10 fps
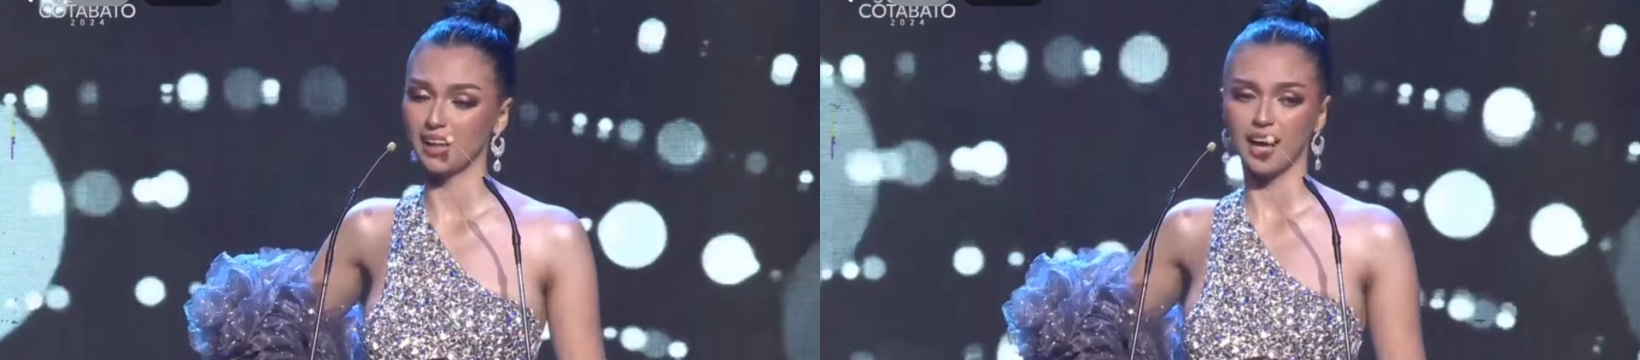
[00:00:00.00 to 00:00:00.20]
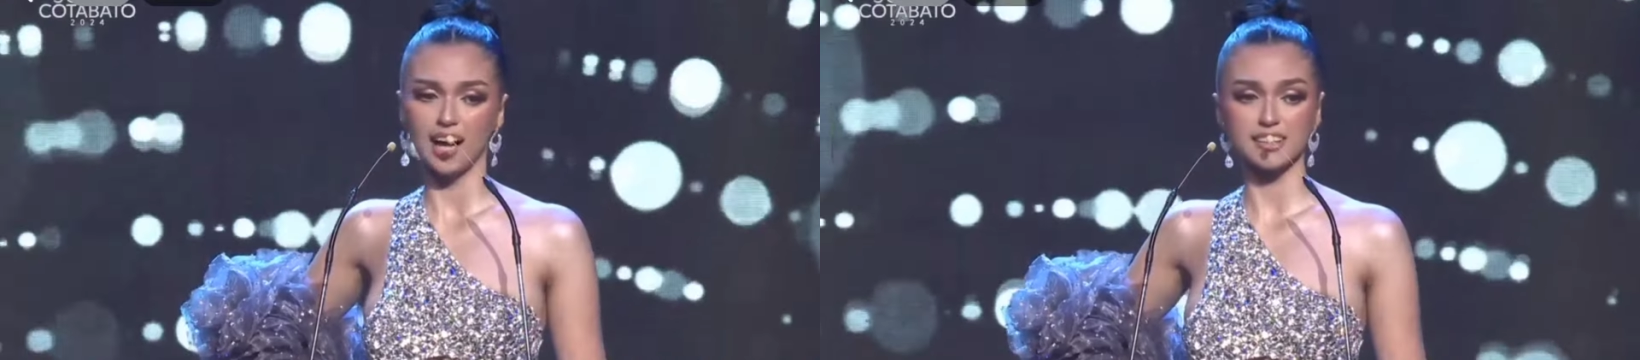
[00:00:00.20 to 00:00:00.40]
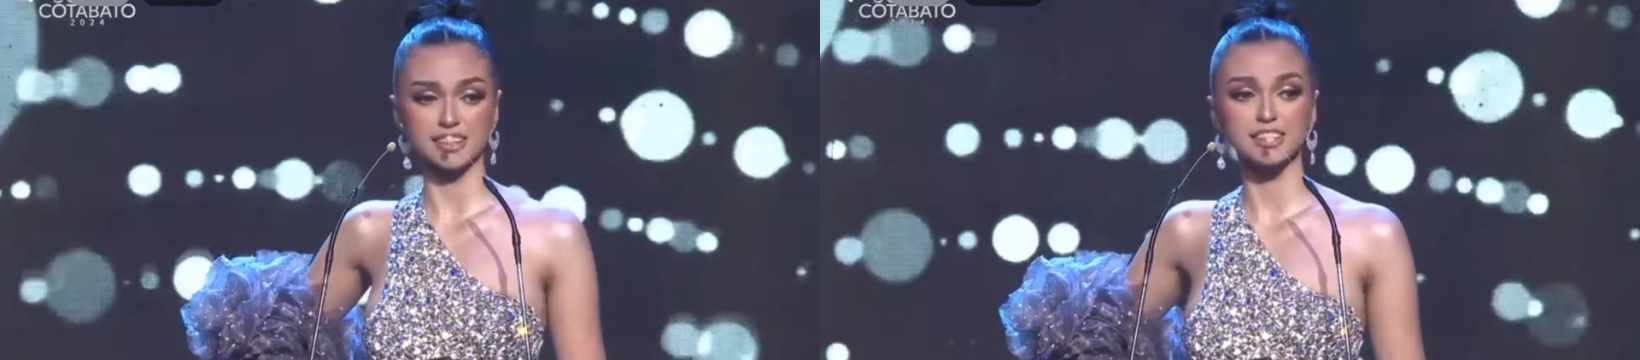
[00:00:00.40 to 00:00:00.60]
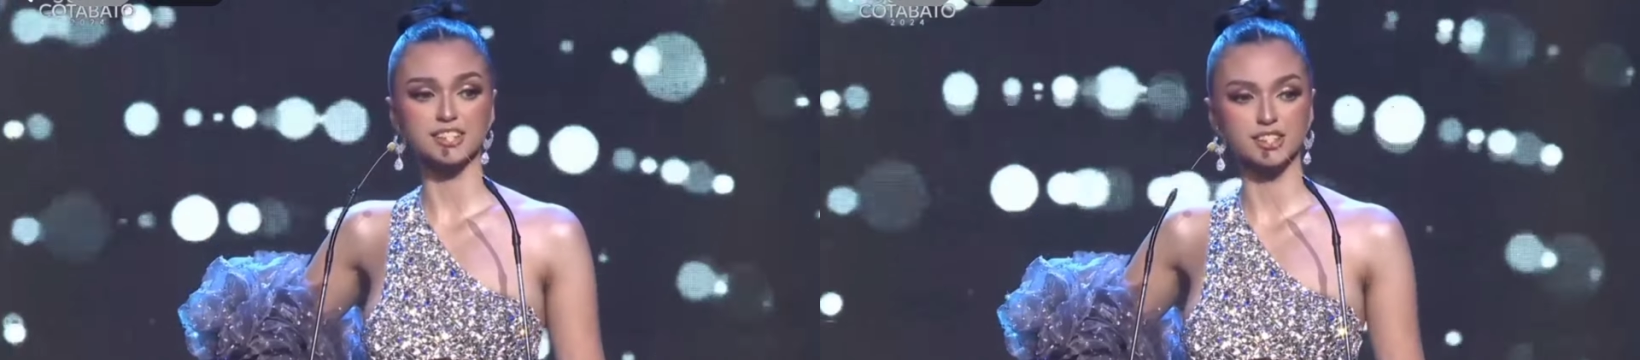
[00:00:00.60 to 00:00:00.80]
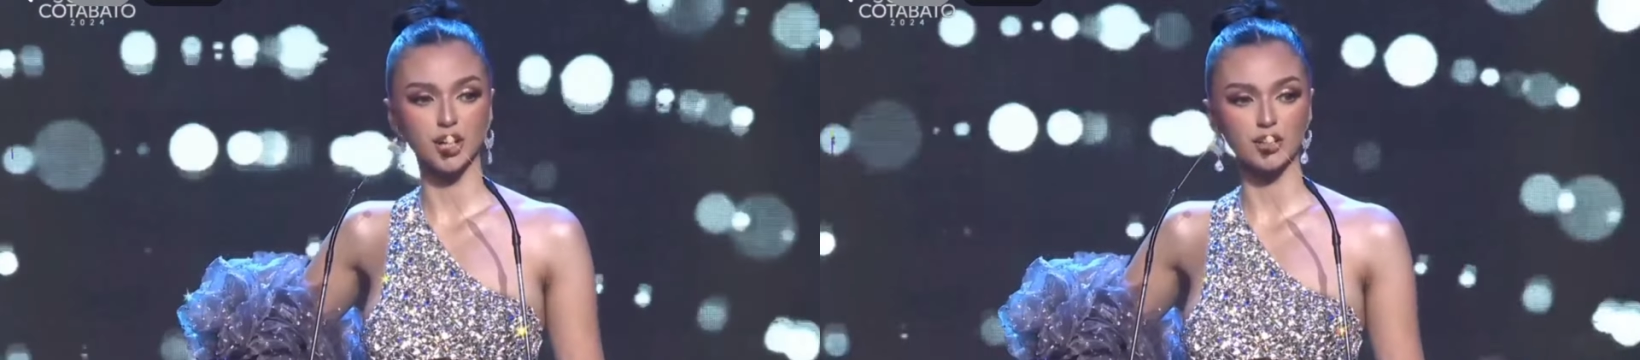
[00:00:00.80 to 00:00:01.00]
as it
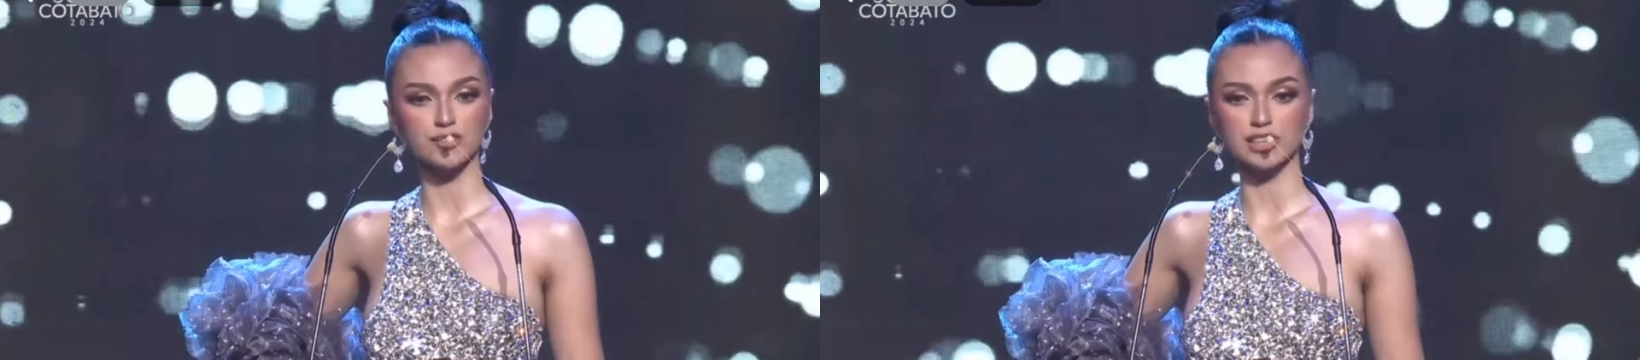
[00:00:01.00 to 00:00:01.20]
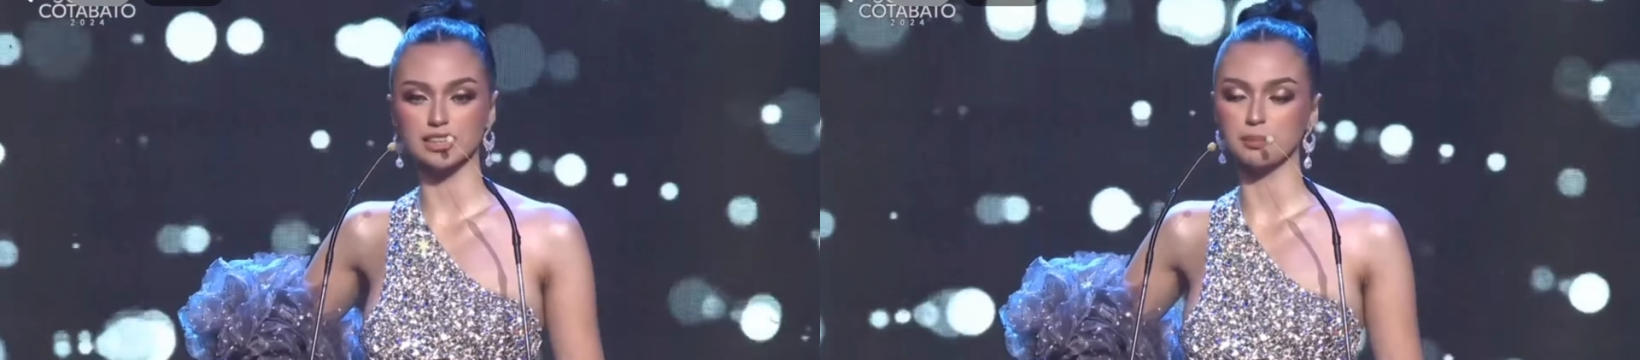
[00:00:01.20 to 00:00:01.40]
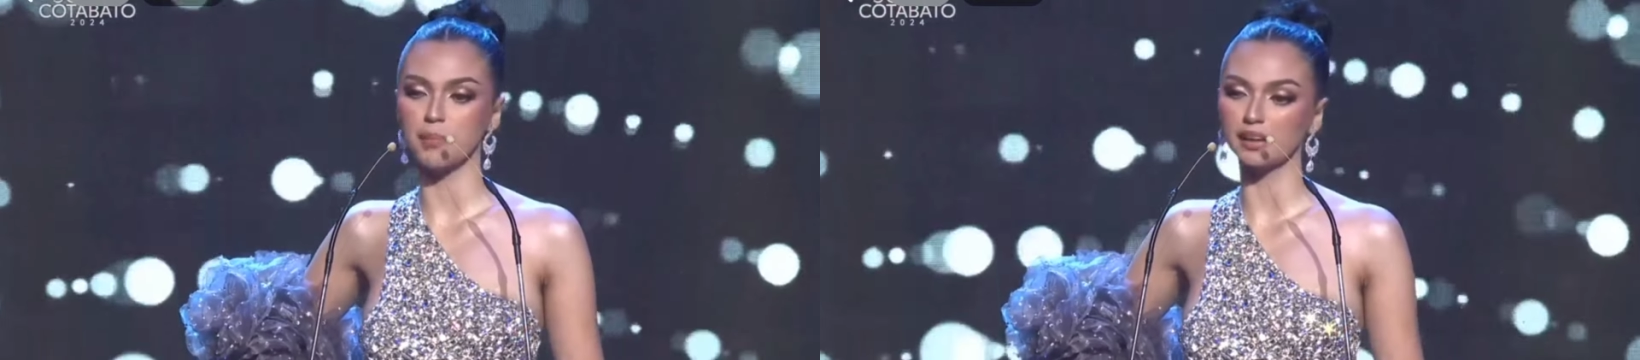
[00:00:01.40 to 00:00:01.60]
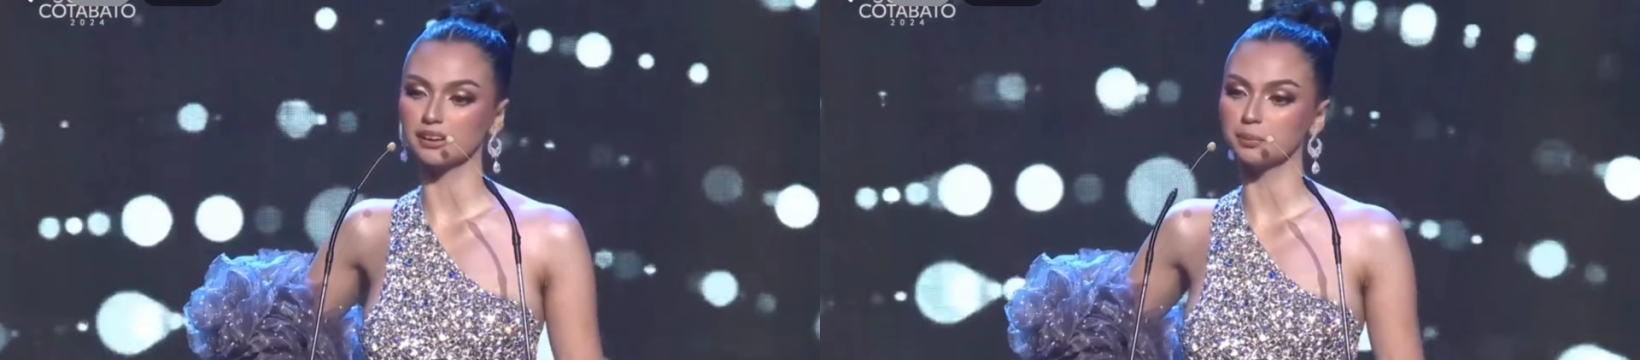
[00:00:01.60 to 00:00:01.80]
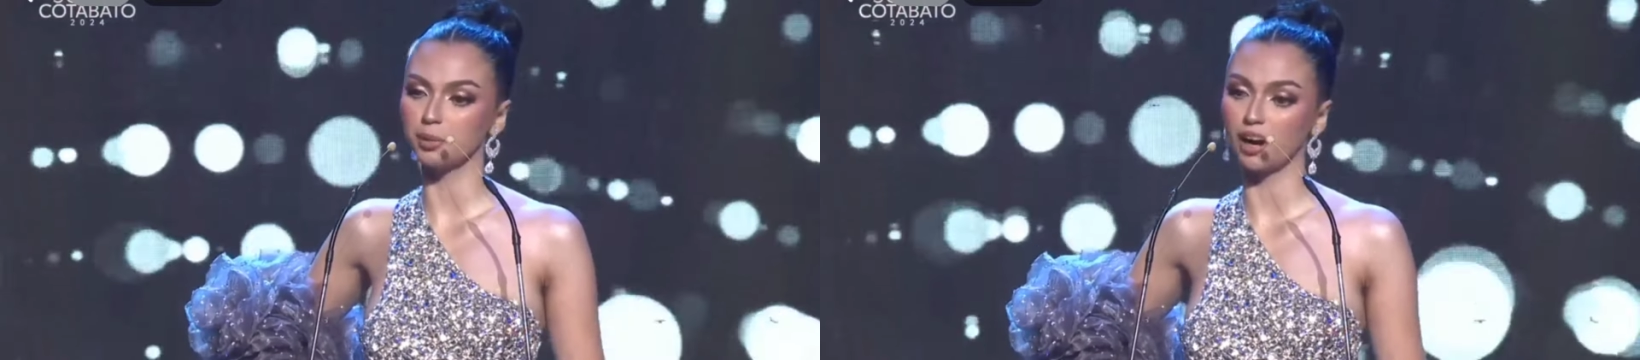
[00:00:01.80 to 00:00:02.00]
serves as a melting